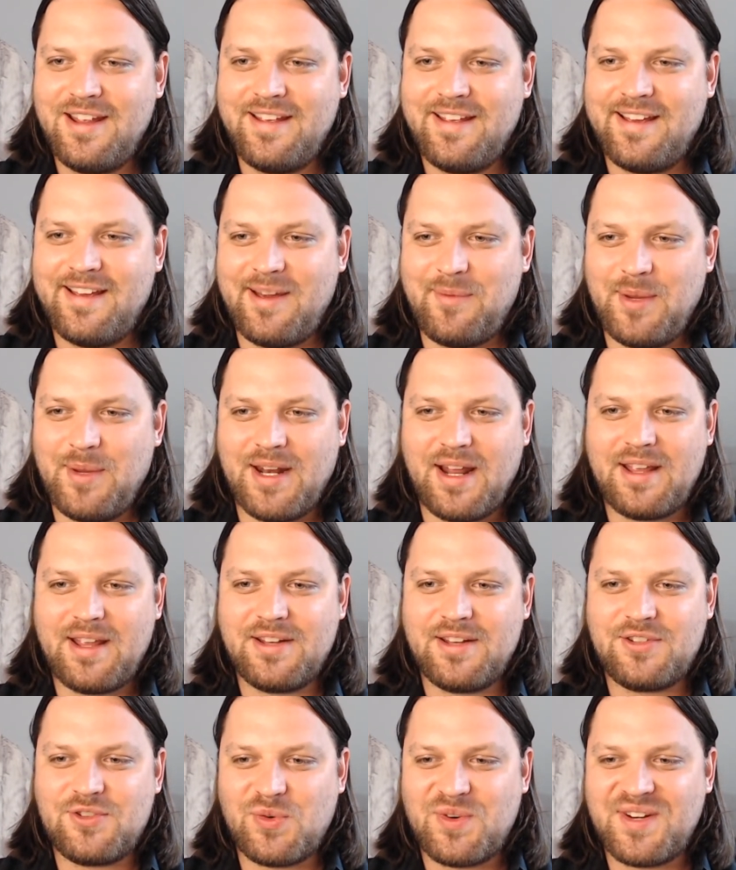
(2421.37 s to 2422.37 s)
I mean, I
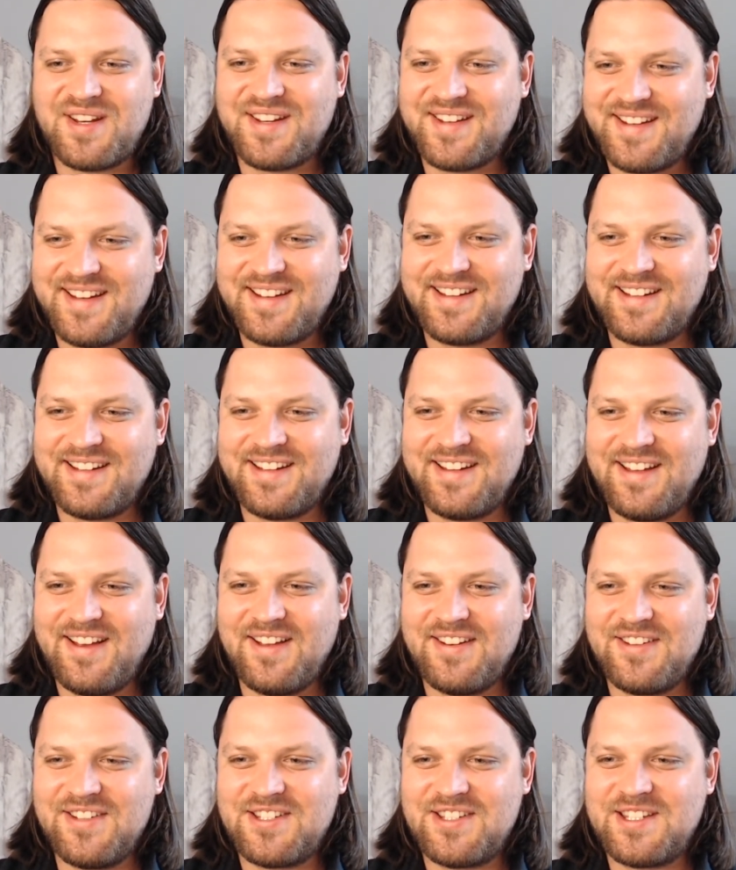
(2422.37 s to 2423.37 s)
enjoyed it
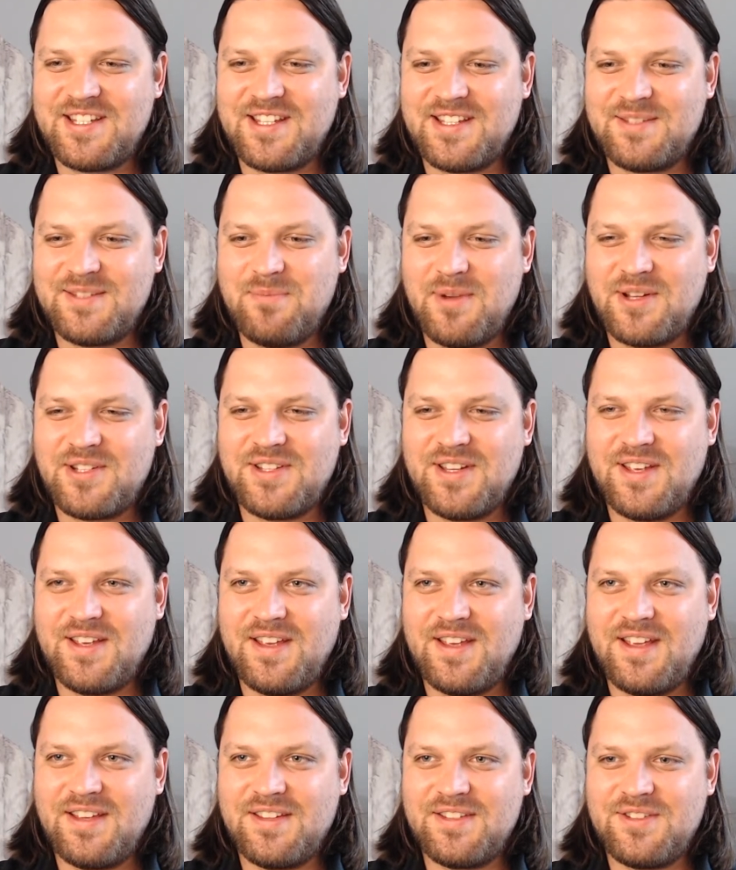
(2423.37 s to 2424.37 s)
just as much
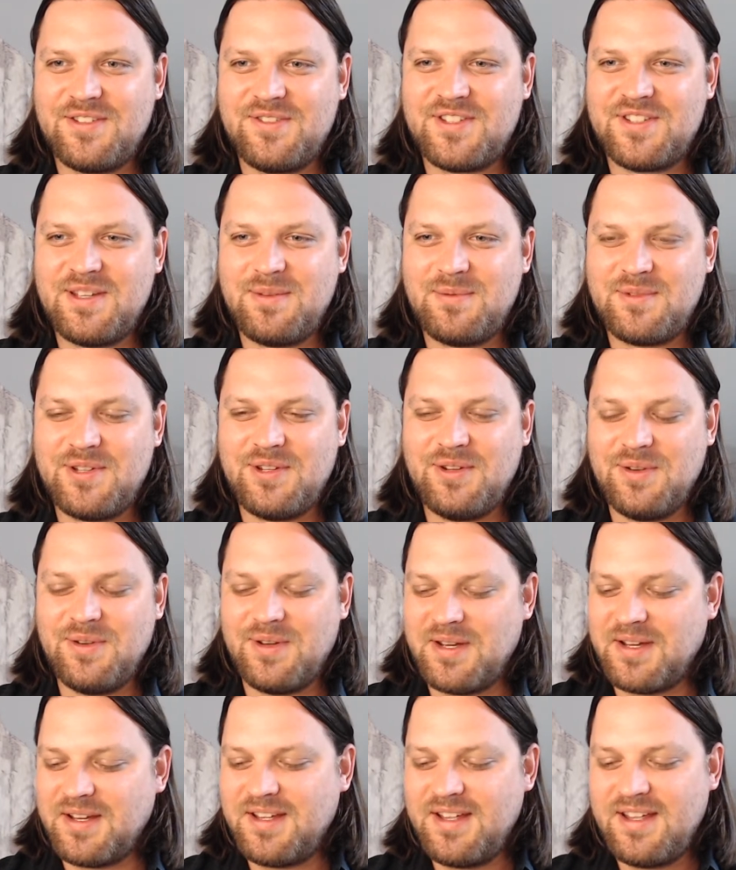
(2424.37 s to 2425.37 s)
as you seem
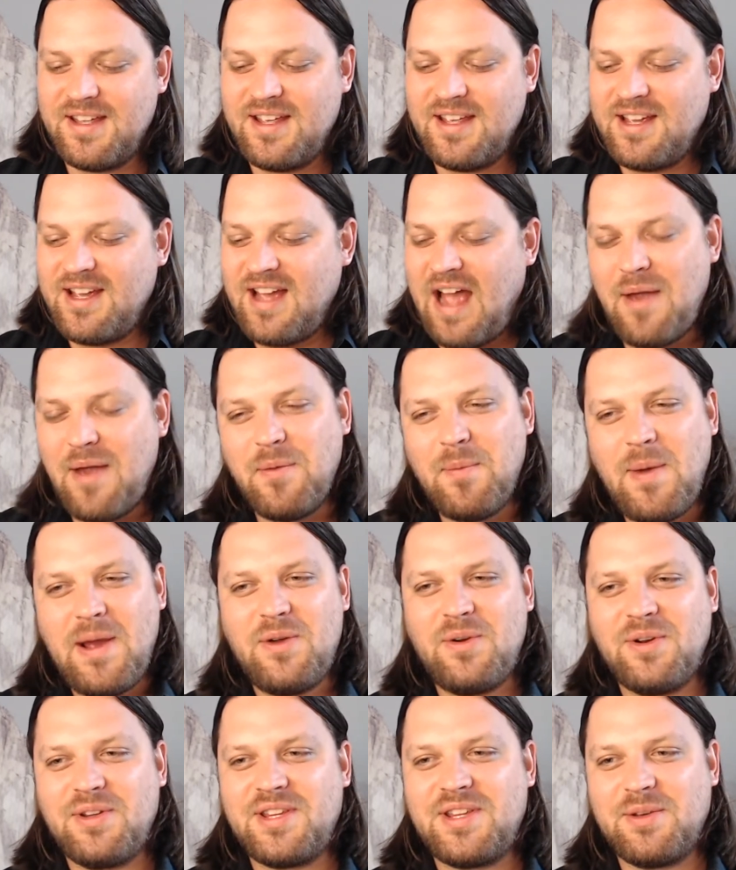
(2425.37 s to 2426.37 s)
to. My
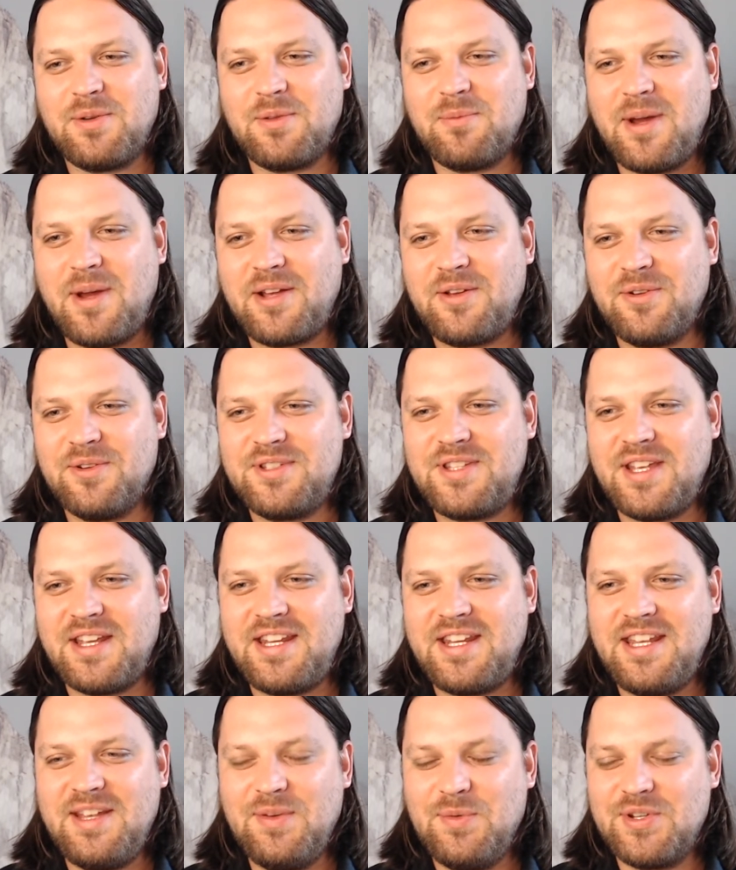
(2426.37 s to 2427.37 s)
only thing with Michael is that
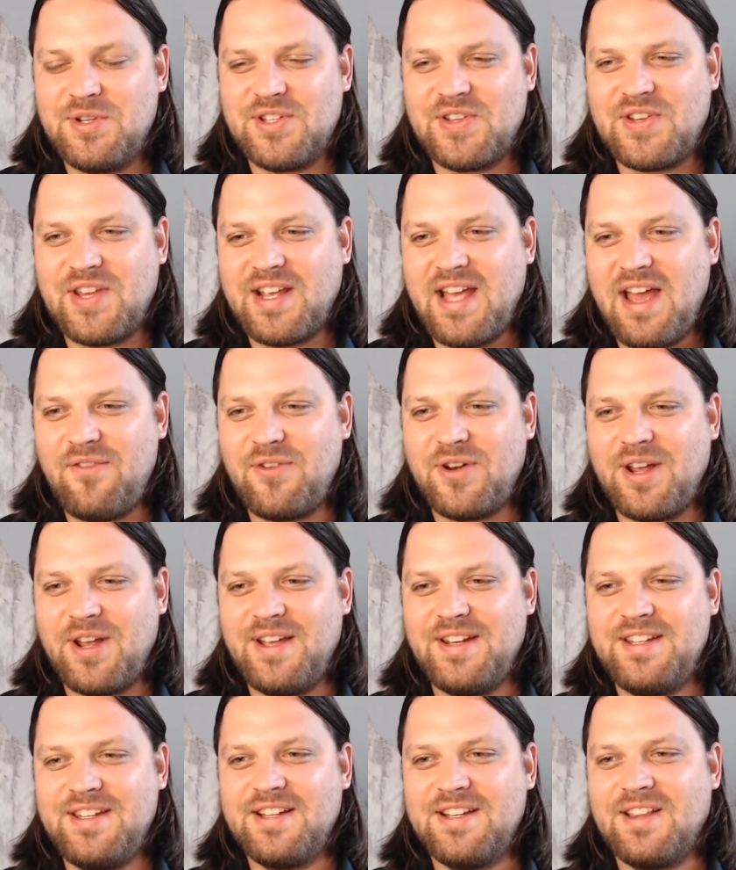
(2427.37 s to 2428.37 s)
he would just have an
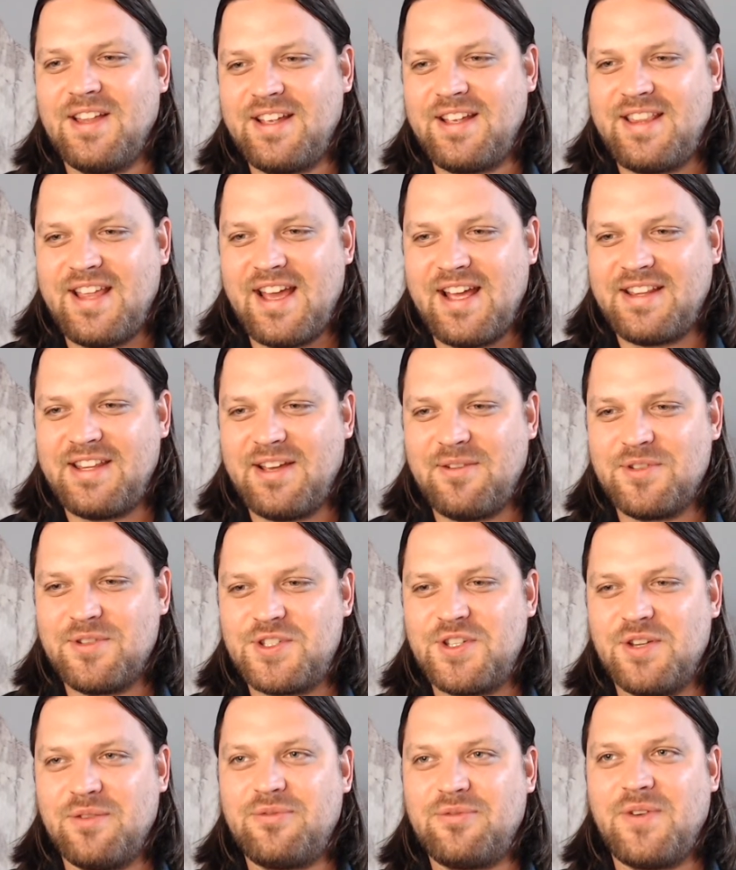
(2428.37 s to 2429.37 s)
idea like that was
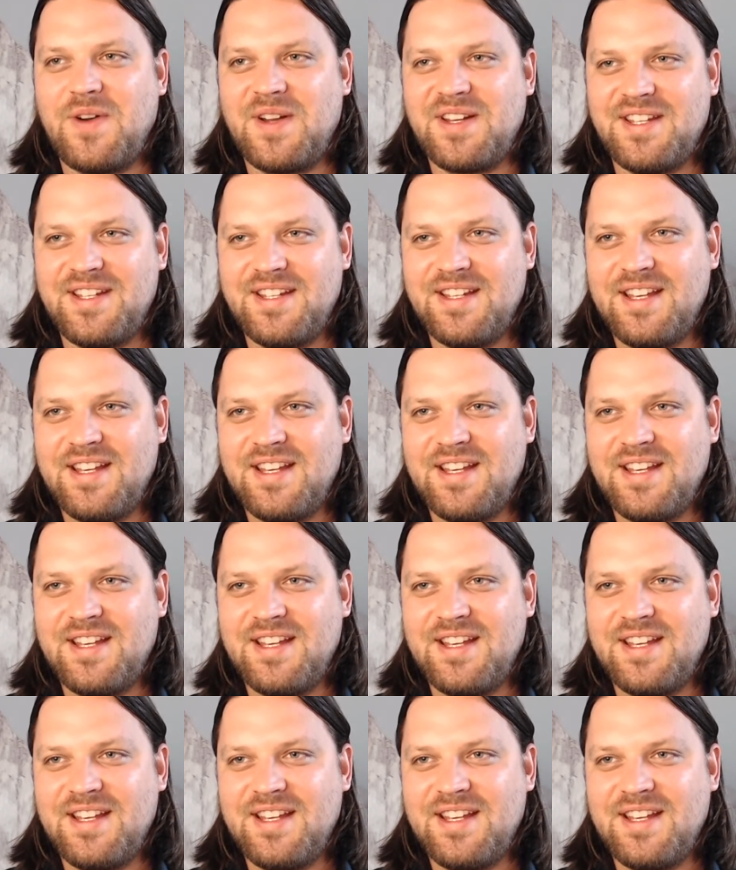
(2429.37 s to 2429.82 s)
so funny.